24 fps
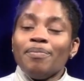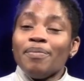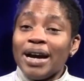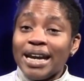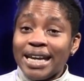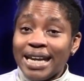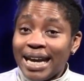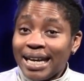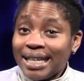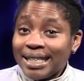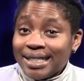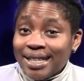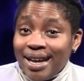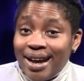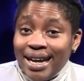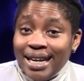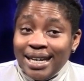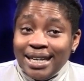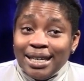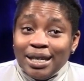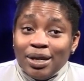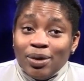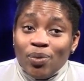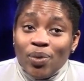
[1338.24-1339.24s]
My
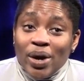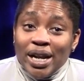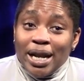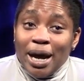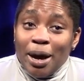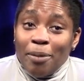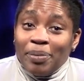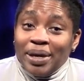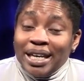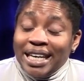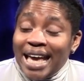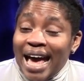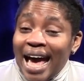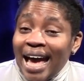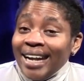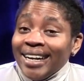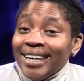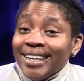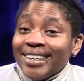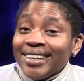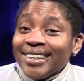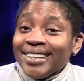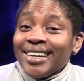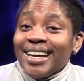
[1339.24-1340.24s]
anxiety went up
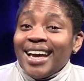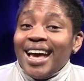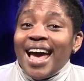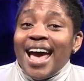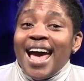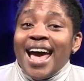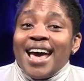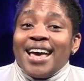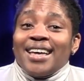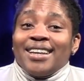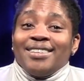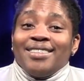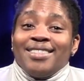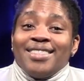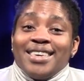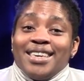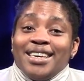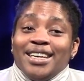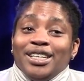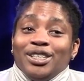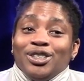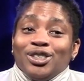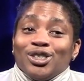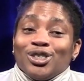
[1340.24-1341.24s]
again and
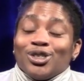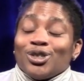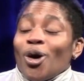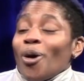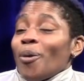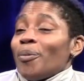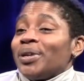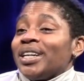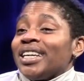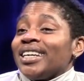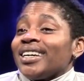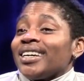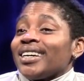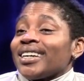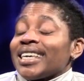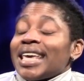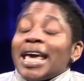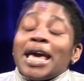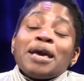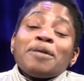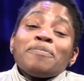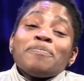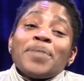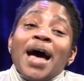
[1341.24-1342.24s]
the insomnia
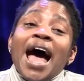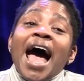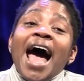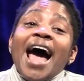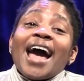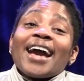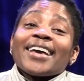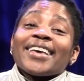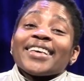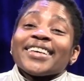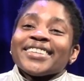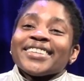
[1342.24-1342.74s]
came back.